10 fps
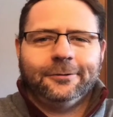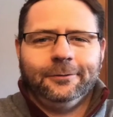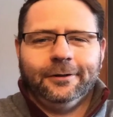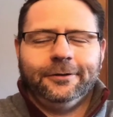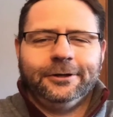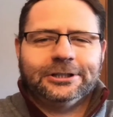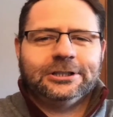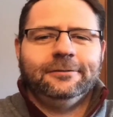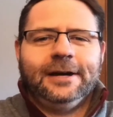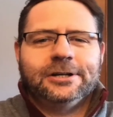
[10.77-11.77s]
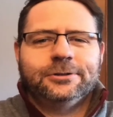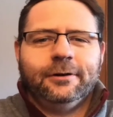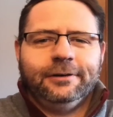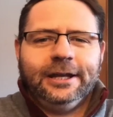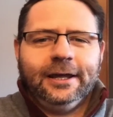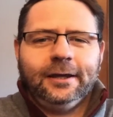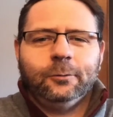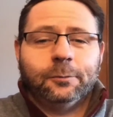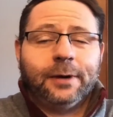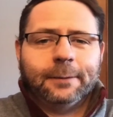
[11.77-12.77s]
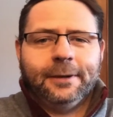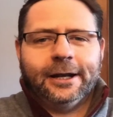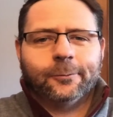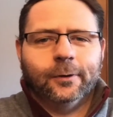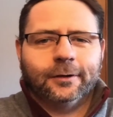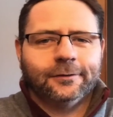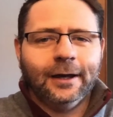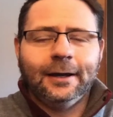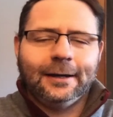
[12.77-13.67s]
to another edition of Azure Every Day with Pragmatic Works.